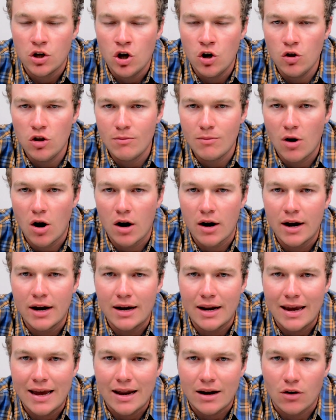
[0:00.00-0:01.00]
to the
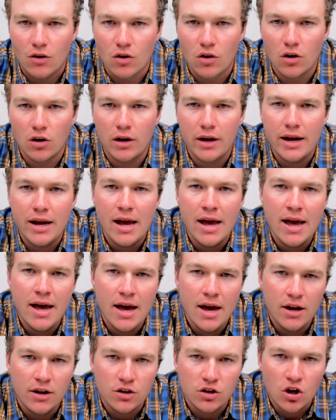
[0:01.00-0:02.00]
market in early
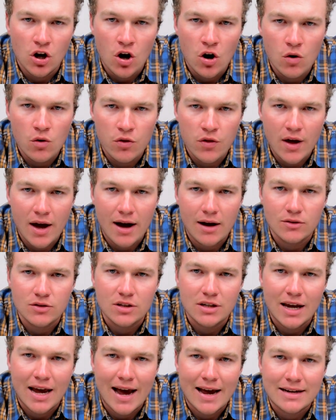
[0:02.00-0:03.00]

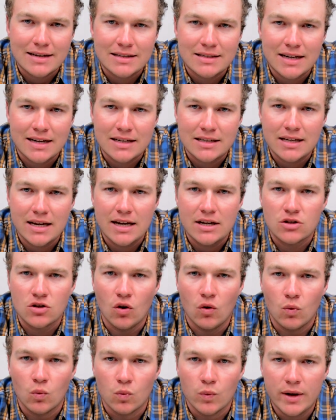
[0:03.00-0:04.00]
2016.
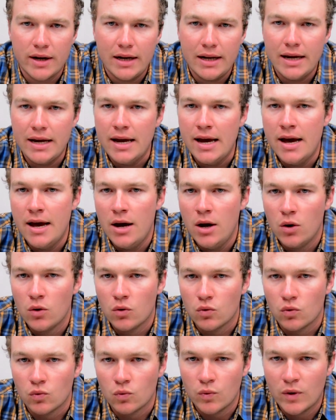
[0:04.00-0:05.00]
So really,
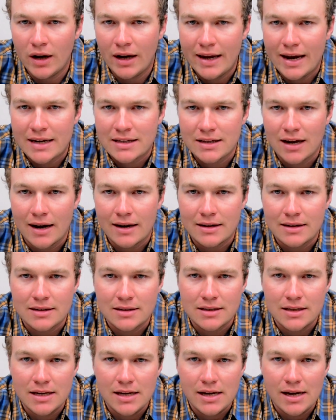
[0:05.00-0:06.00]
really excited to
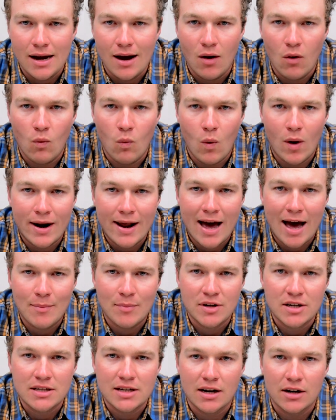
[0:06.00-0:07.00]
see what
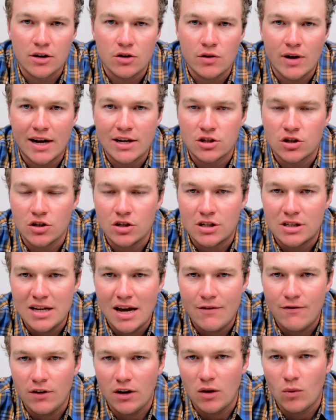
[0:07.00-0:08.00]
happens there. You guys should
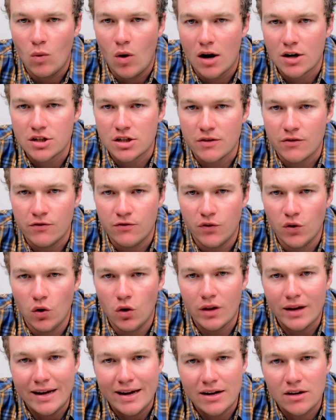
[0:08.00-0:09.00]
definitely watch the
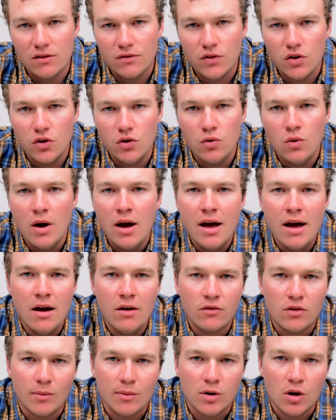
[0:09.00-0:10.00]
full interview
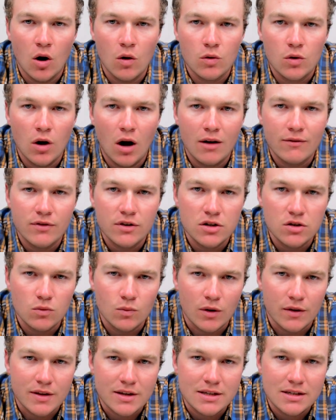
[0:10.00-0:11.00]
from Code Conference
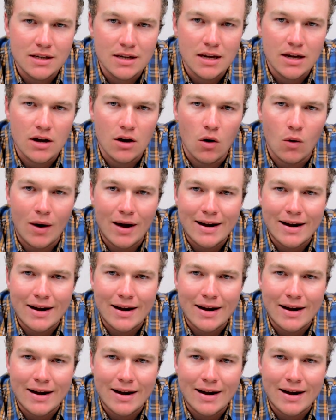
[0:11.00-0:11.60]
where the CEO